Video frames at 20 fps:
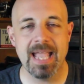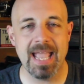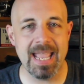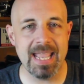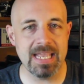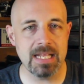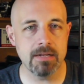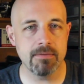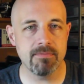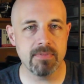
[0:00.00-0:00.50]

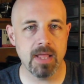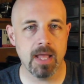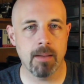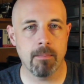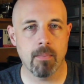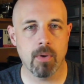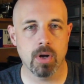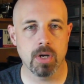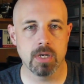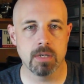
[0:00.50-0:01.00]
8 of
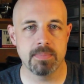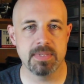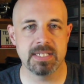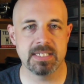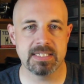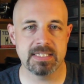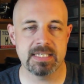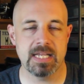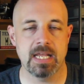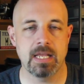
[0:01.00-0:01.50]
them are going to be
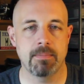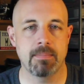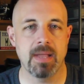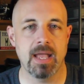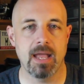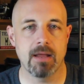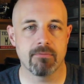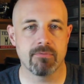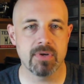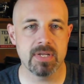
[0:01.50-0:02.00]
the same
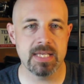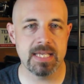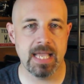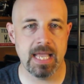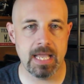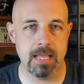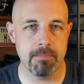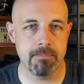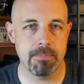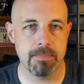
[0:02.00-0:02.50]
every
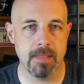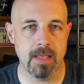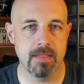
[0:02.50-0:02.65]
game,